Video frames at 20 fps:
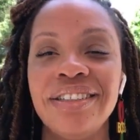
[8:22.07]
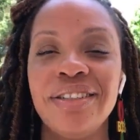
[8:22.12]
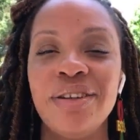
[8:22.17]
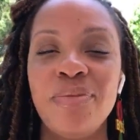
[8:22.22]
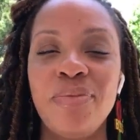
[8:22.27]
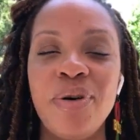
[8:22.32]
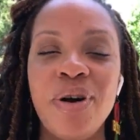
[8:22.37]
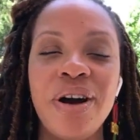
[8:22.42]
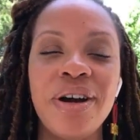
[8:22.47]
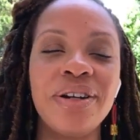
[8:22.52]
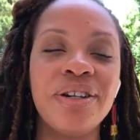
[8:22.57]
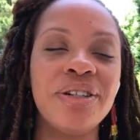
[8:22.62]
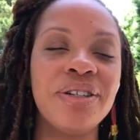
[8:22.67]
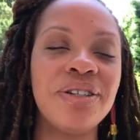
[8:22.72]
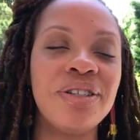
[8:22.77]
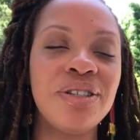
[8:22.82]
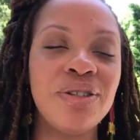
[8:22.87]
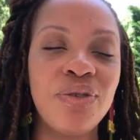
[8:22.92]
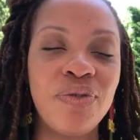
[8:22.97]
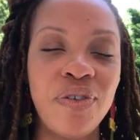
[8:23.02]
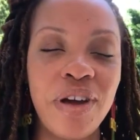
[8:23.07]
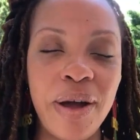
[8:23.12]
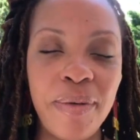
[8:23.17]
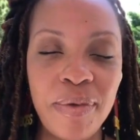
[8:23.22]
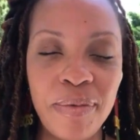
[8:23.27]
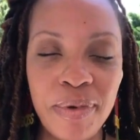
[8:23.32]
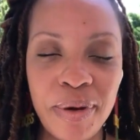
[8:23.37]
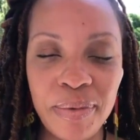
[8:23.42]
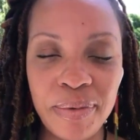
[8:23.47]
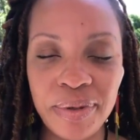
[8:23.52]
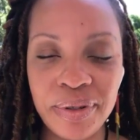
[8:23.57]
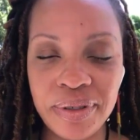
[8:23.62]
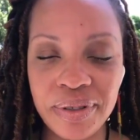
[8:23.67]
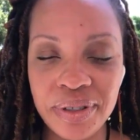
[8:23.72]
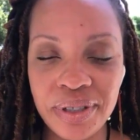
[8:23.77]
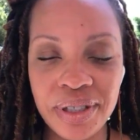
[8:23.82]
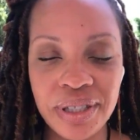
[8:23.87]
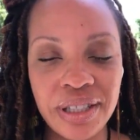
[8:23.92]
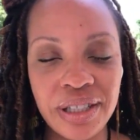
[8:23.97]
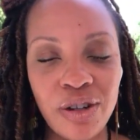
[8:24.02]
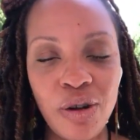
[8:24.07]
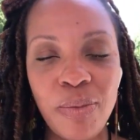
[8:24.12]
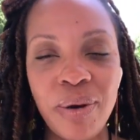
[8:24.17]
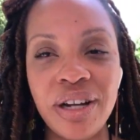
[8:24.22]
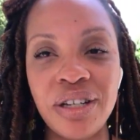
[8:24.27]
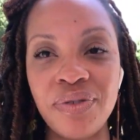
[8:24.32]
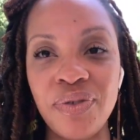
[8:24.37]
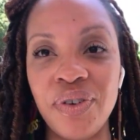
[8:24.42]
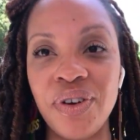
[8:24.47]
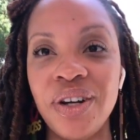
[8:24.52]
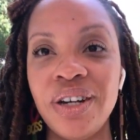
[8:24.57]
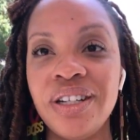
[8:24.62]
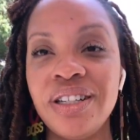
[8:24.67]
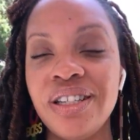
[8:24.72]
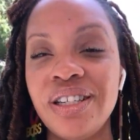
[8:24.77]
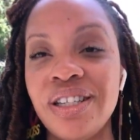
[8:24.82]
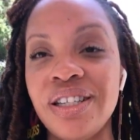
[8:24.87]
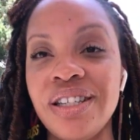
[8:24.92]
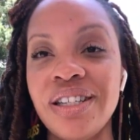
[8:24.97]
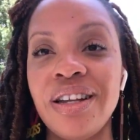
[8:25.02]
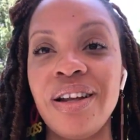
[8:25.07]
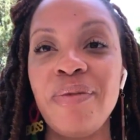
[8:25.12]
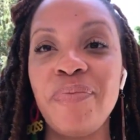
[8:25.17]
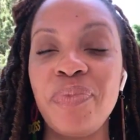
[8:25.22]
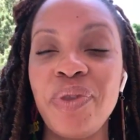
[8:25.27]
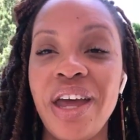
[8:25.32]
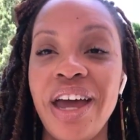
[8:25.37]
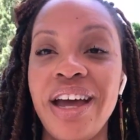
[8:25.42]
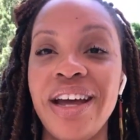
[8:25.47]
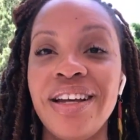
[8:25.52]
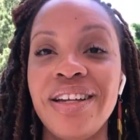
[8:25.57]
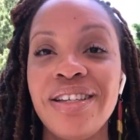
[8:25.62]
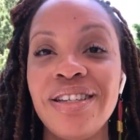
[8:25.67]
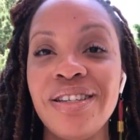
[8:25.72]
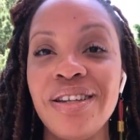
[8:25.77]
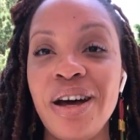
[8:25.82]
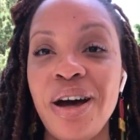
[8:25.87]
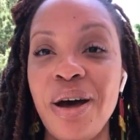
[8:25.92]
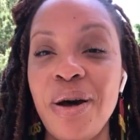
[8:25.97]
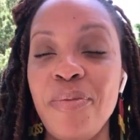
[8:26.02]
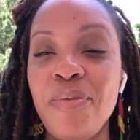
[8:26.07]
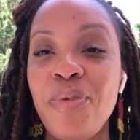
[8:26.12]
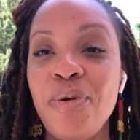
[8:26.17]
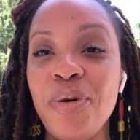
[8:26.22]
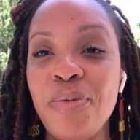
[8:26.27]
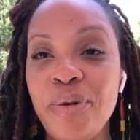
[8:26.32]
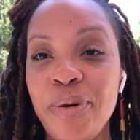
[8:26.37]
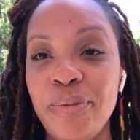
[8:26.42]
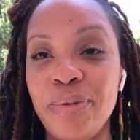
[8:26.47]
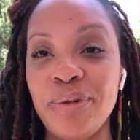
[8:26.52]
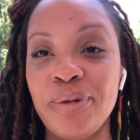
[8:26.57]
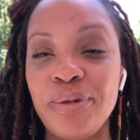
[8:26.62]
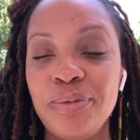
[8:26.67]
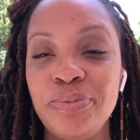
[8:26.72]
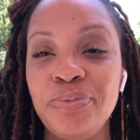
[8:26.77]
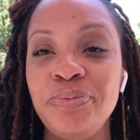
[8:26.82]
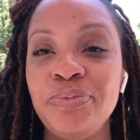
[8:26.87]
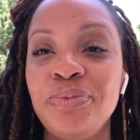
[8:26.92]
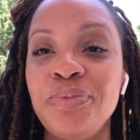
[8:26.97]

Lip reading: No partners, no family members, no best friends as board members.